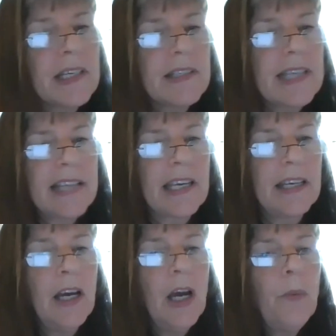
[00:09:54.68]
is
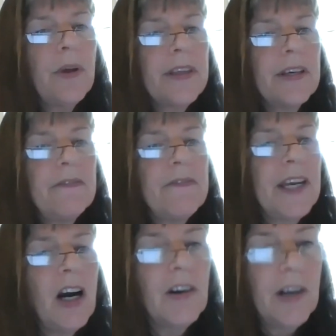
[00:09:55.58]
asking, will the
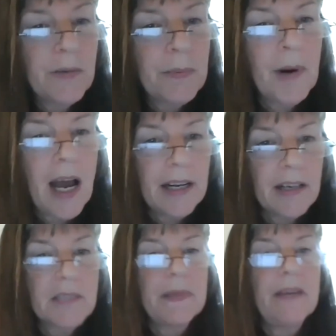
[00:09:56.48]
VRO
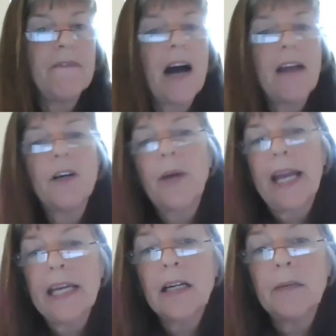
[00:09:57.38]
products be
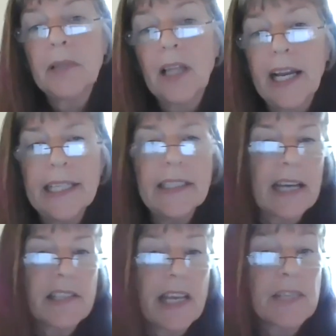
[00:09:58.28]
508 compliant,
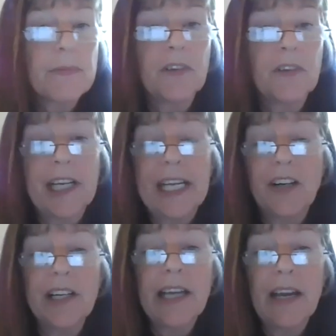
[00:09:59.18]
accessible for
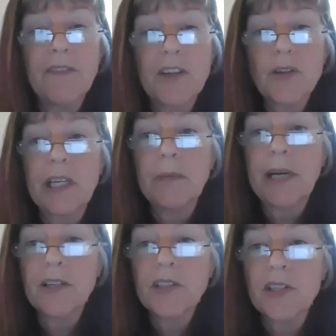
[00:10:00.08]
hearing and visually
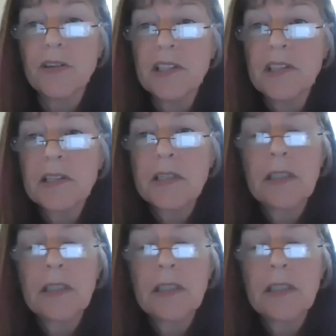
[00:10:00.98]
impaired students?